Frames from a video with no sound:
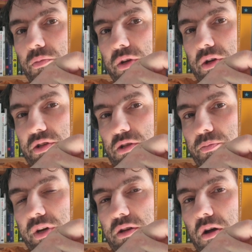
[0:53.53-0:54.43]
because it's
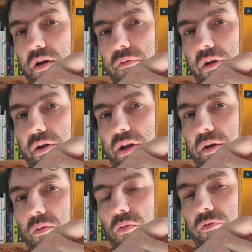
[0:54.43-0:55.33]
been a very,
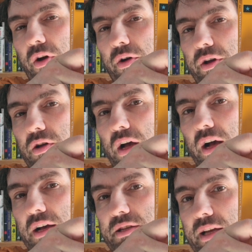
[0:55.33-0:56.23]
very
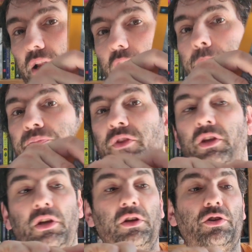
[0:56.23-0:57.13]
high seller.
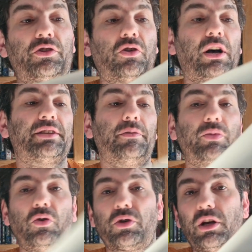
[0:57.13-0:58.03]
So as a
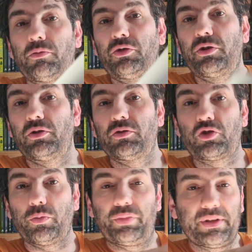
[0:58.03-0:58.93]
book, I'm going to
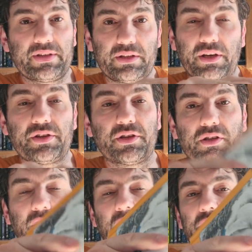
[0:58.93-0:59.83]
jump into this.
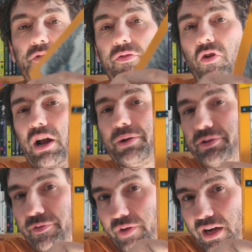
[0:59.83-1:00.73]
It gets a 4 out
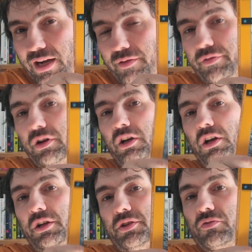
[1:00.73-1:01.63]
of 5.
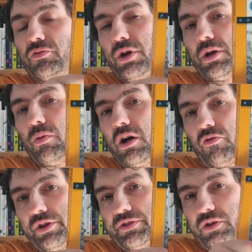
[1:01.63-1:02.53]
It's really
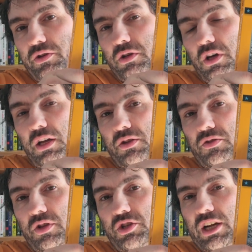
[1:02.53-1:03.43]
well written.
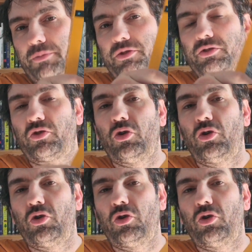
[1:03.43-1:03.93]
The chapters